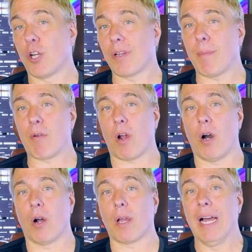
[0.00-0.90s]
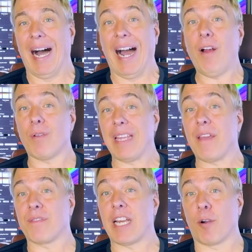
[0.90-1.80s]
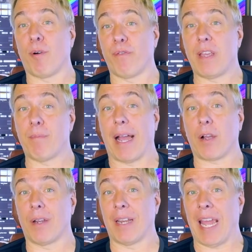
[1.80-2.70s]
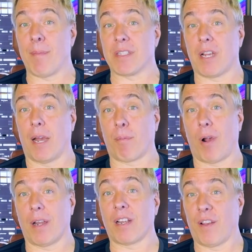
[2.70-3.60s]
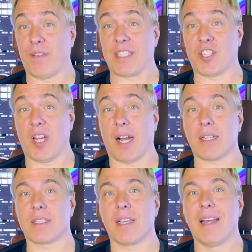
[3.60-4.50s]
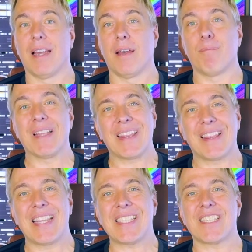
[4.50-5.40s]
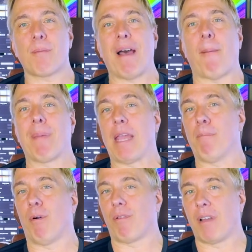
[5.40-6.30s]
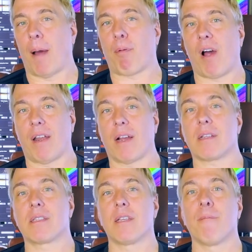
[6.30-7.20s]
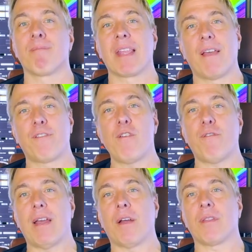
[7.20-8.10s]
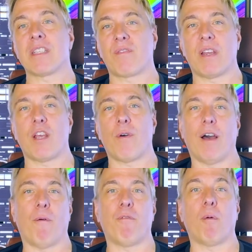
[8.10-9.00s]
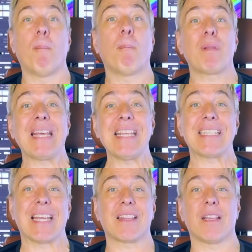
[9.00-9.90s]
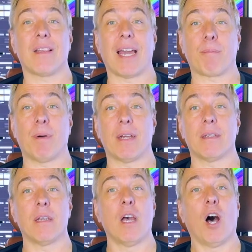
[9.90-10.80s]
Don't get me wrong, I'll leave terrible feedback on an Amazon product if it sucks, but this is about people, not products. If you found this video helpful, please hit the like button.